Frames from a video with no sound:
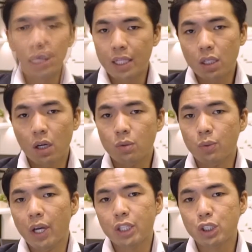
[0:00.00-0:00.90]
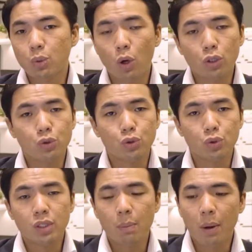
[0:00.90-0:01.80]
Later on, we'll actually walk you
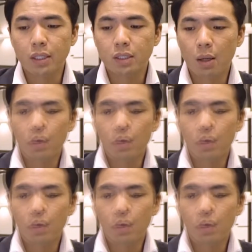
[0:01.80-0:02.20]
through step by step.